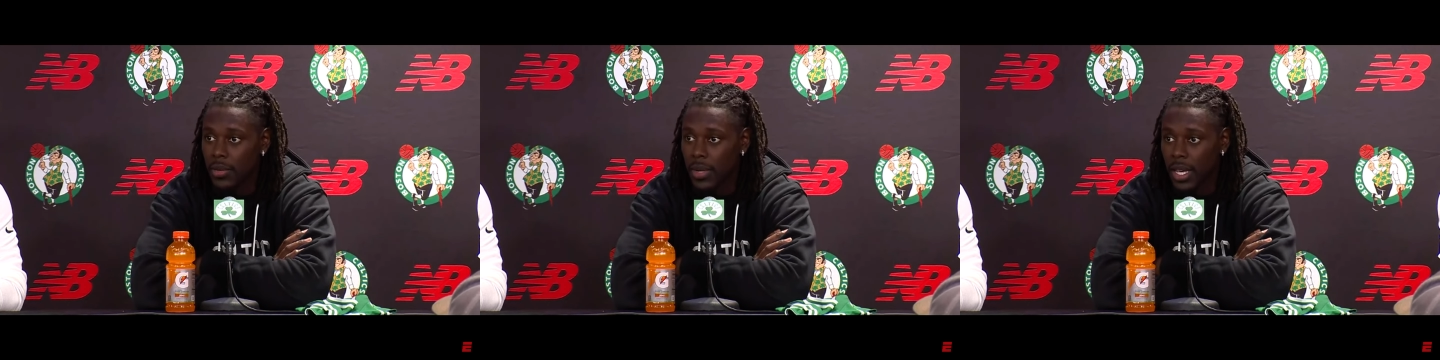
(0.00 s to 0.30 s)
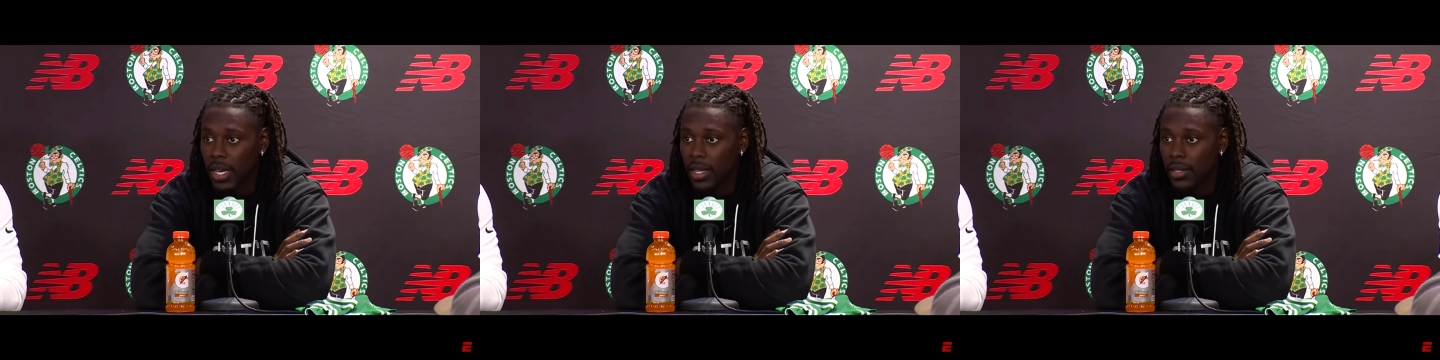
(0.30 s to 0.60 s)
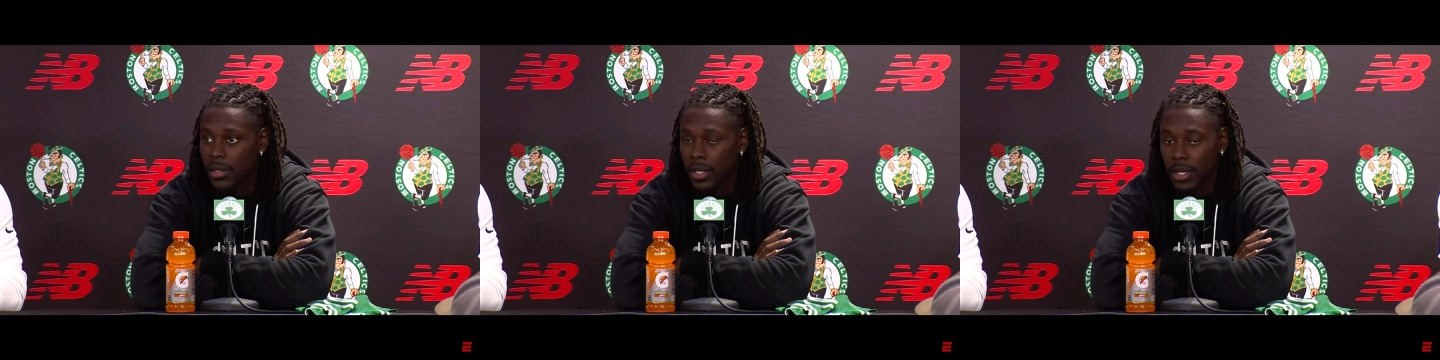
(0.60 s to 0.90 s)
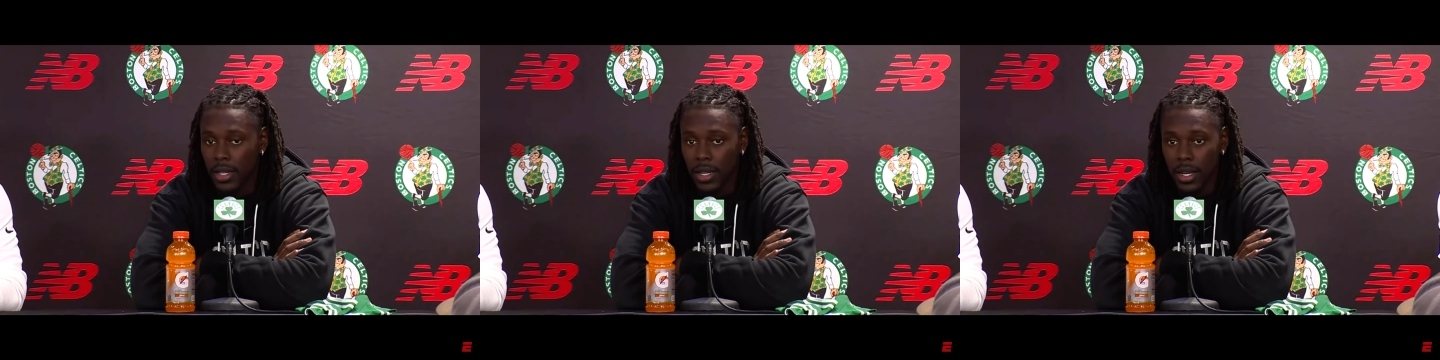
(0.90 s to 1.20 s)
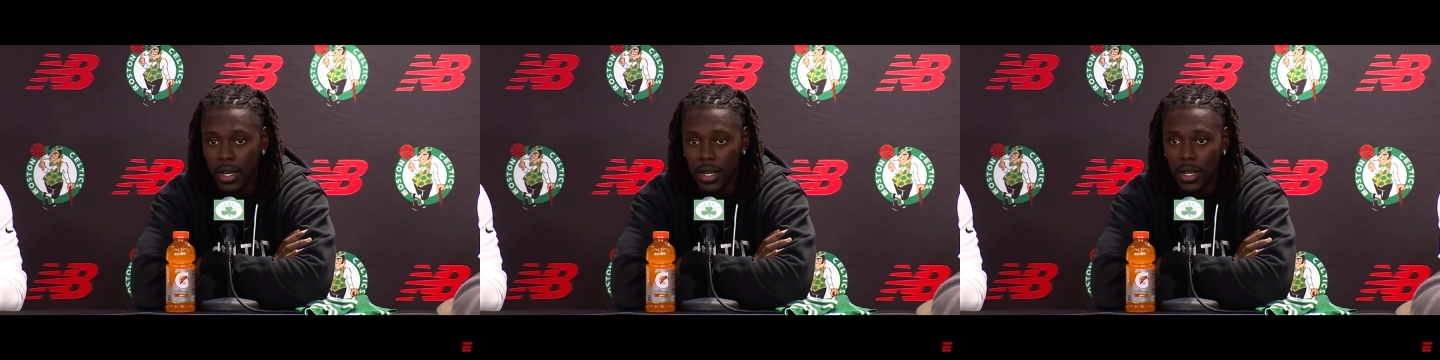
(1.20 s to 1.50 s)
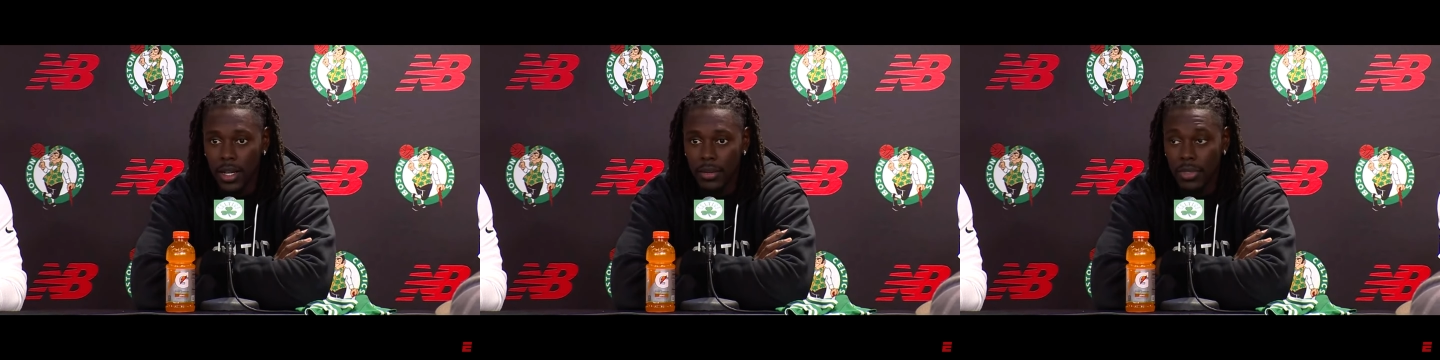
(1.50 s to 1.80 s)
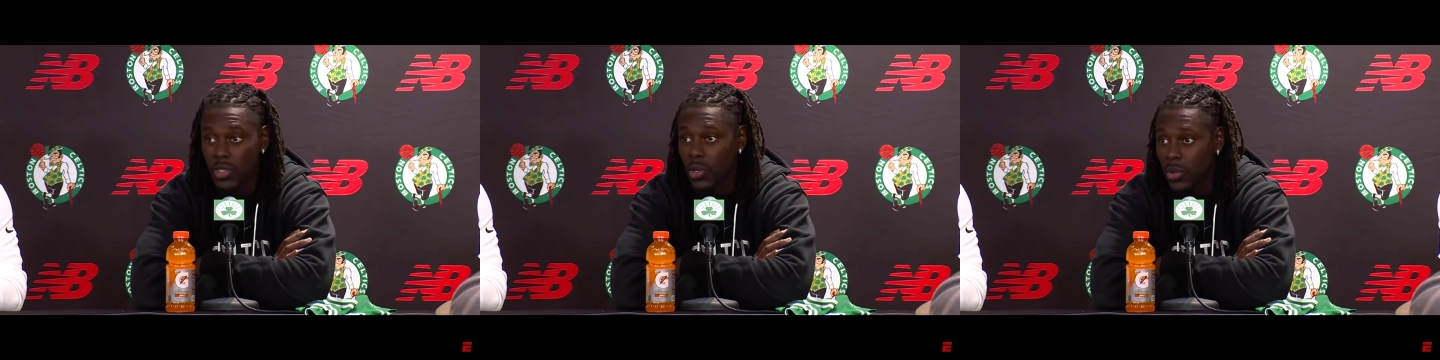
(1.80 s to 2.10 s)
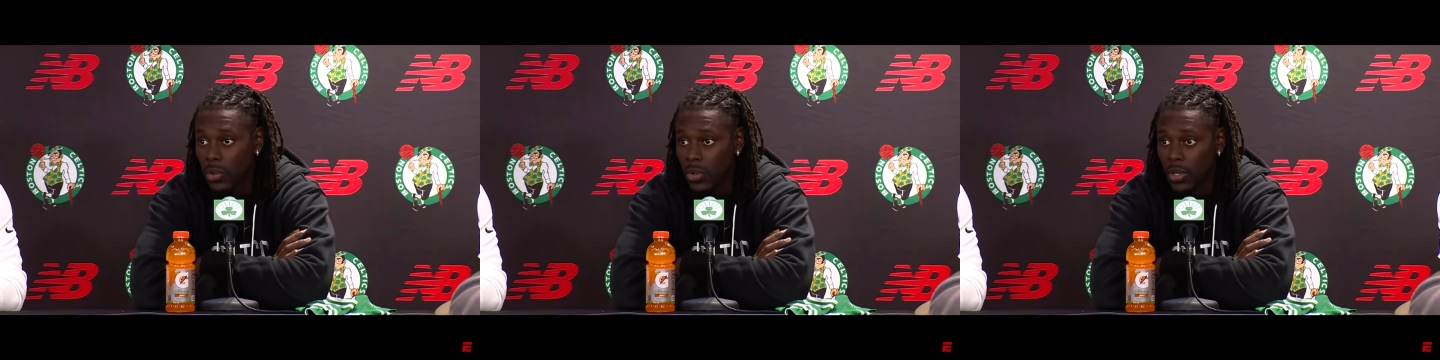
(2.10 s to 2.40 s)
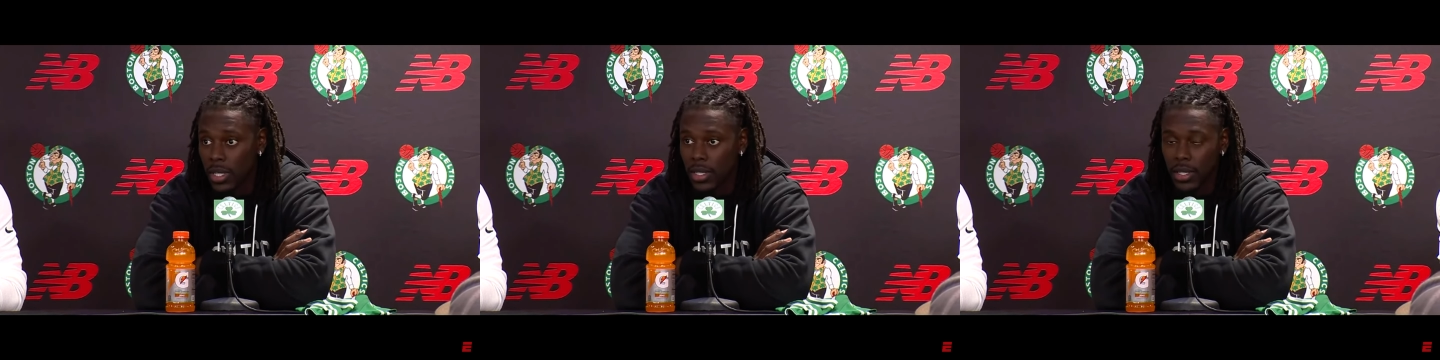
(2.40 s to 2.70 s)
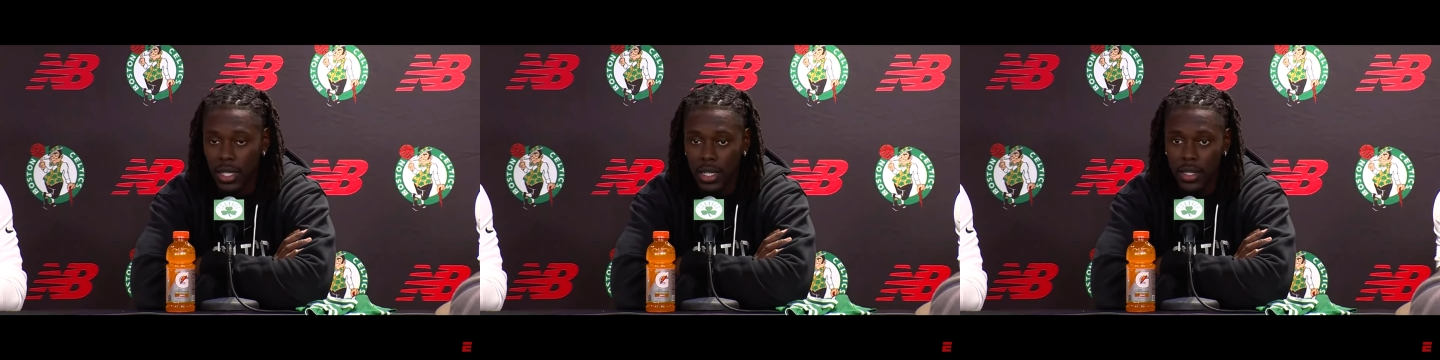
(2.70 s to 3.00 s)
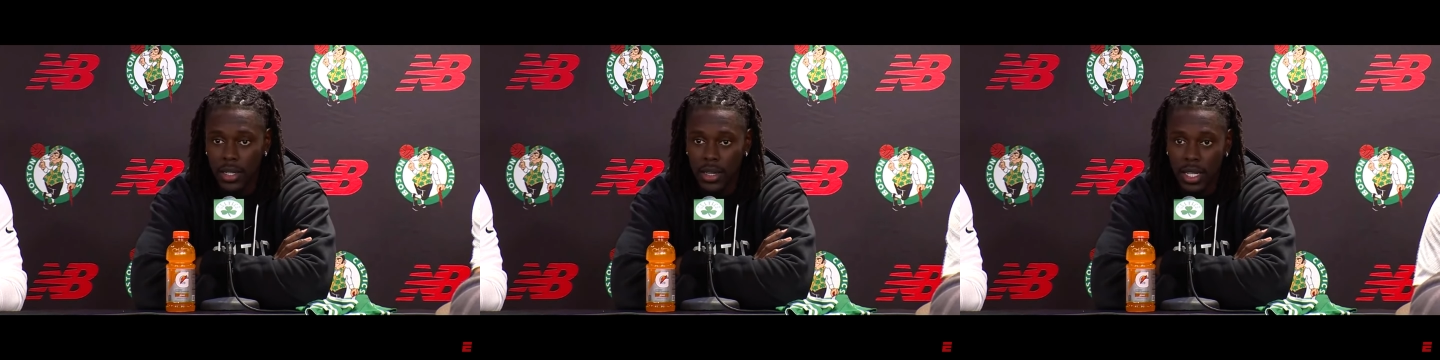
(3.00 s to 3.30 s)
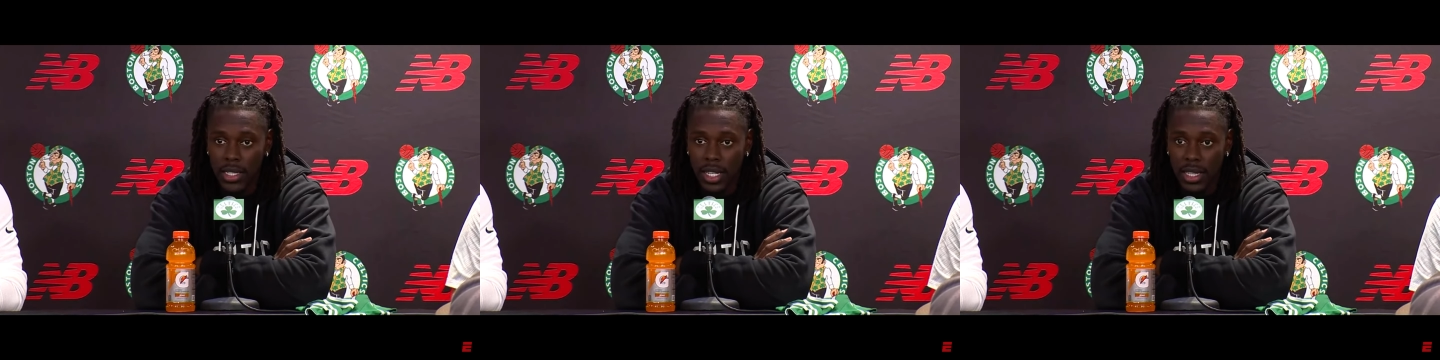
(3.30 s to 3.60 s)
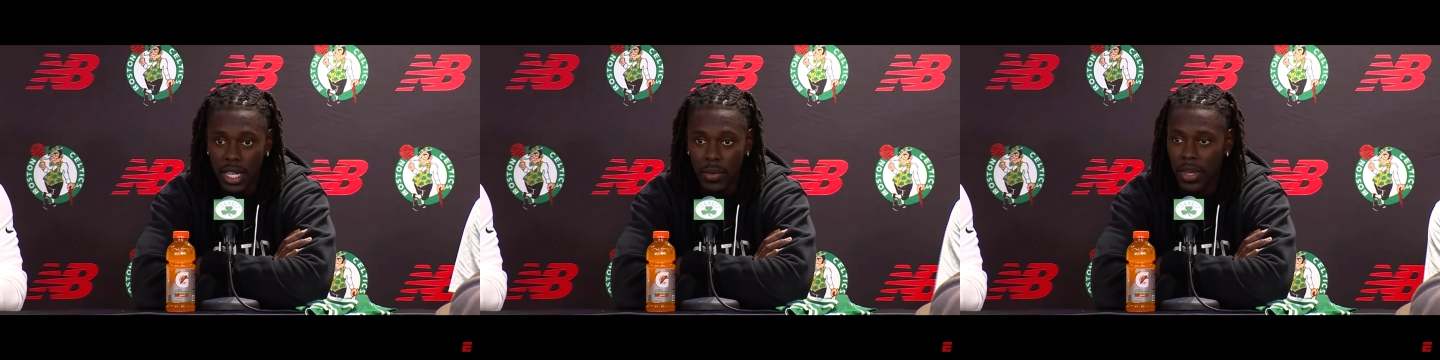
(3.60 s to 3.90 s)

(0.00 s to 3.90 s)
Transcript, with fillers: and we had uh, school and, and things like that.